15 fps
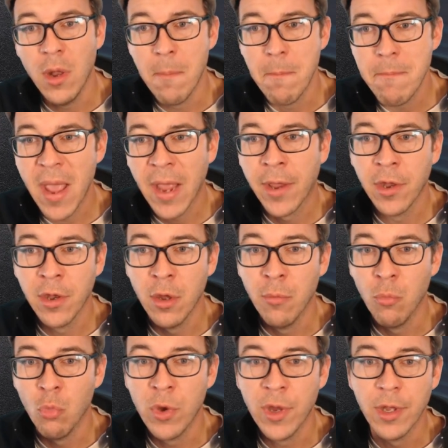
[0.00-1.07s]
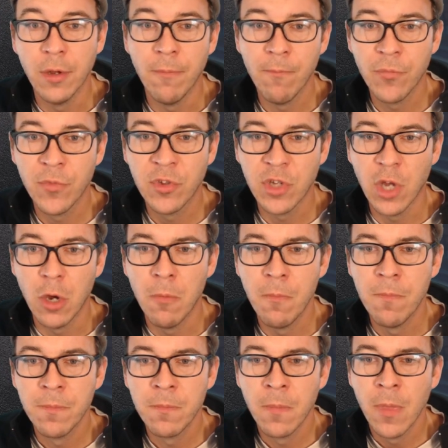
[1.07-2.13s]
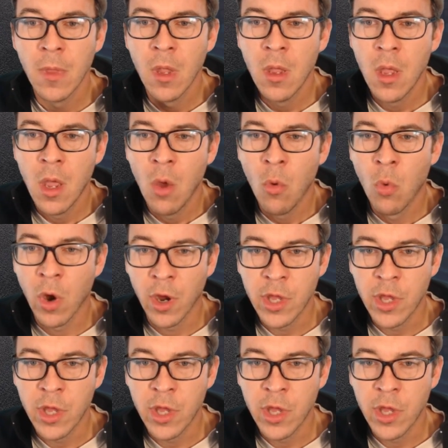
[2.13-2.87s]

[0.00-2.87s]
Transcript: a mecanum wheel. So where a